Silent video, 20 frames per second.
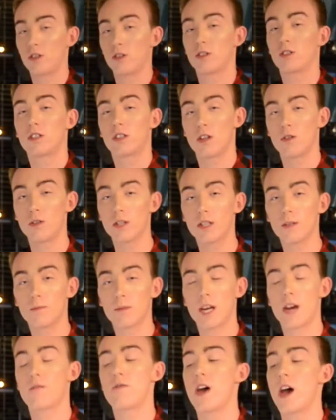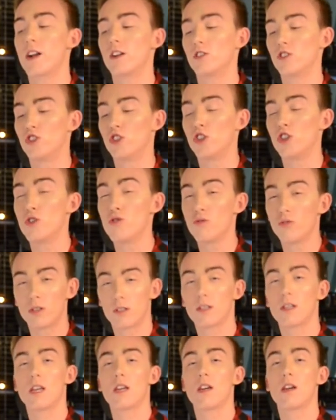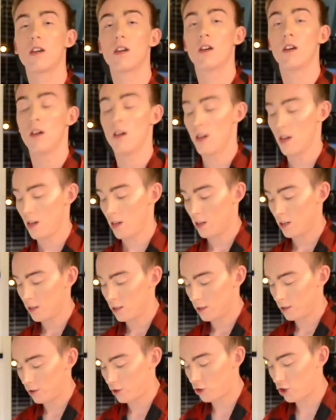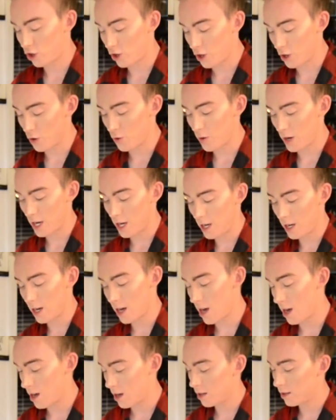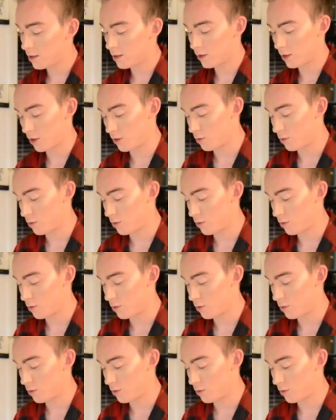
You still want them to have that juicy chewiness.